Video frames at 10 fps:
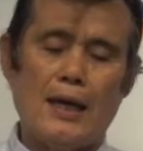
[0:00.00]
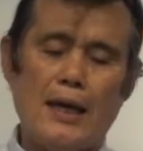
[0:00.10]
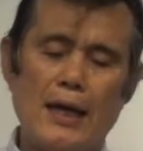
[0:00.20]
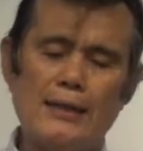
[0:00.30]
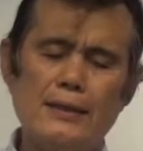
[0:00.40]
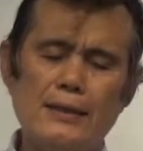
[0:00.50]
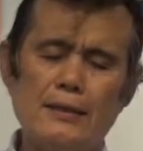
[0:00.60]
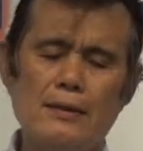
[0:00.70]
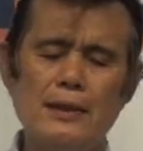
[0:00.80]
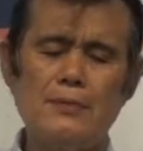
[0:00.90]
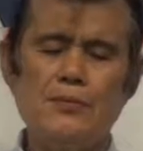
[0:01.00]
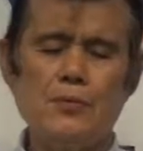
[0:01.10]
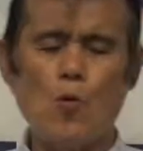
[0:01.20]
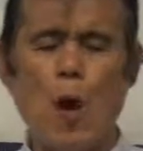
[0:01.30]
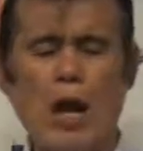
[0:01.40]
and lived
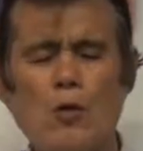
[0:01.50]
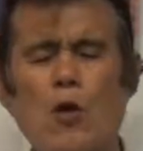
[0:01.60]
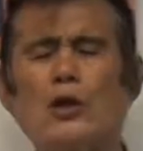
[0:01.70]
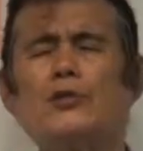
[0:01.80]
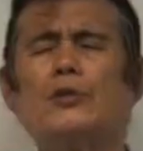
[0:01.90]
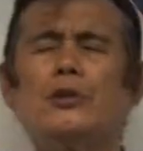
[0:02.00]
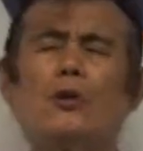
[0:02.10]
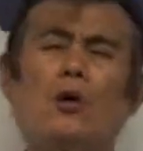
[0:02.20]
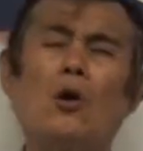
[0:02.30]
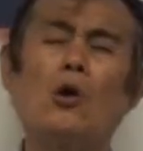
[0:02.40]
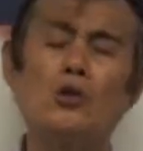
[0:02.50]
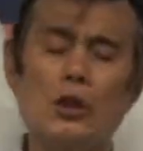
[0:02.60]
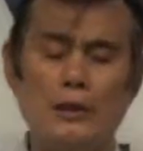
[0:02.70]
while walking with the Lord